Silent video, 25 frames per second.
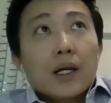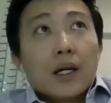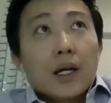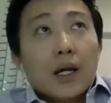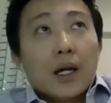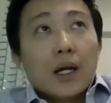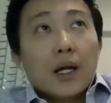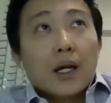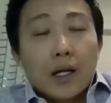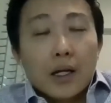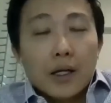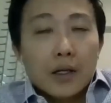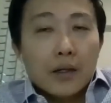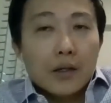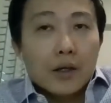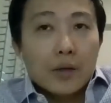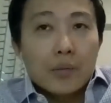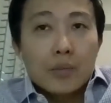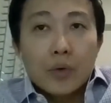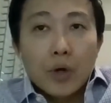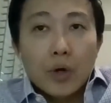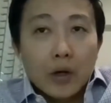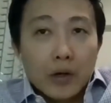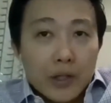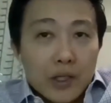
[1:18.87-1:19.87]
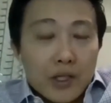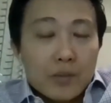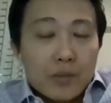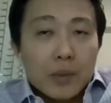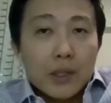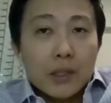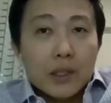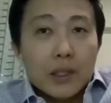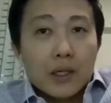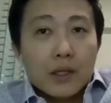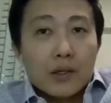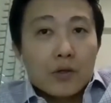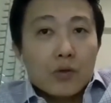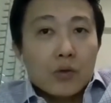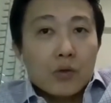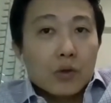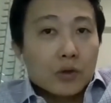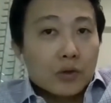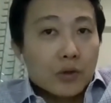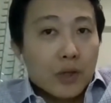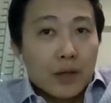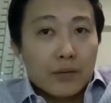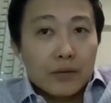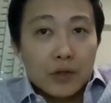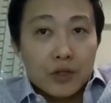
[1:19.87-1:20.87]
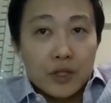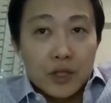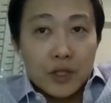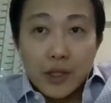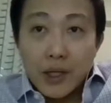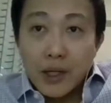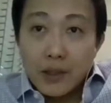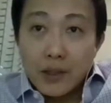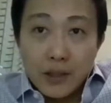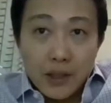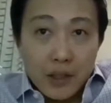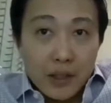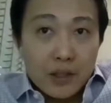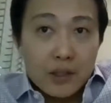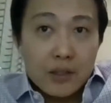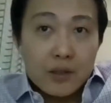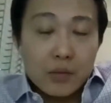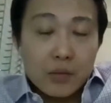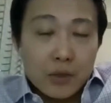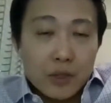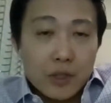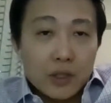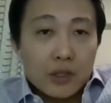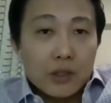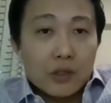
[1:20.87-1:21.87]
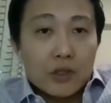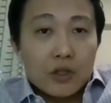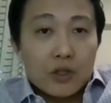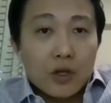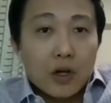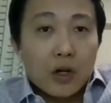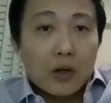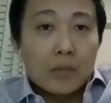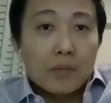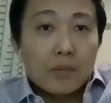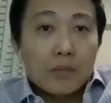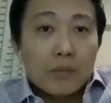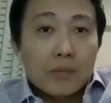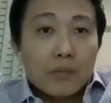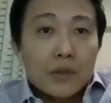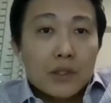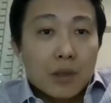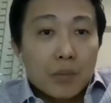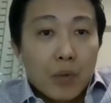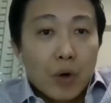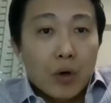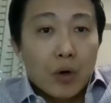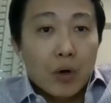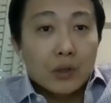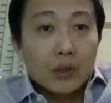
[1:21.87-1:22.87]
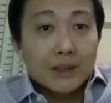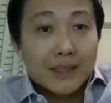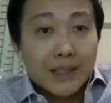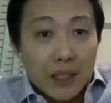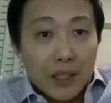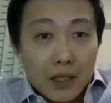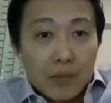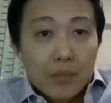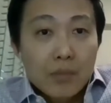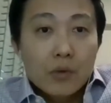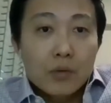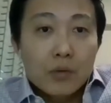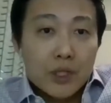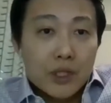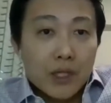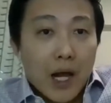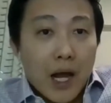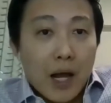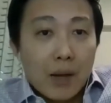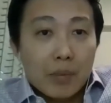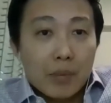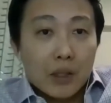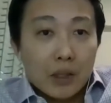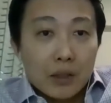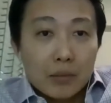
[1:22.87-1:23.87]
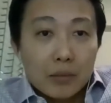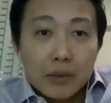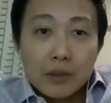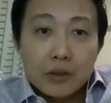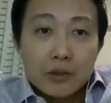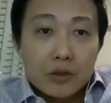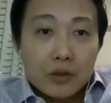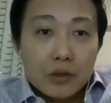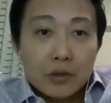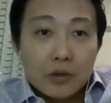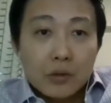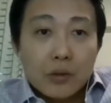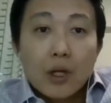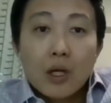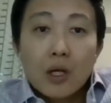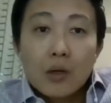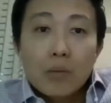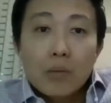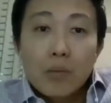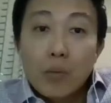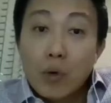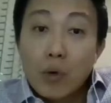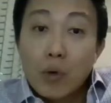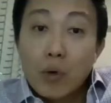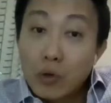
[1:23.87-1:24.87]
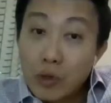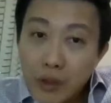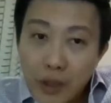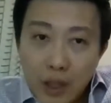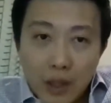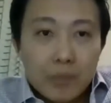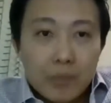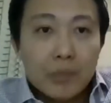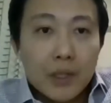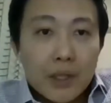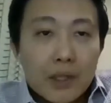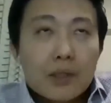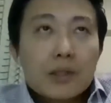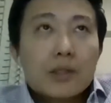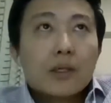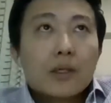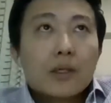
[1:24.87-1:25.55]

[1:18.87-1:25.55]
And broadly speaking, you also have your JSS, which is a job support scheme, which is applicable to most companies.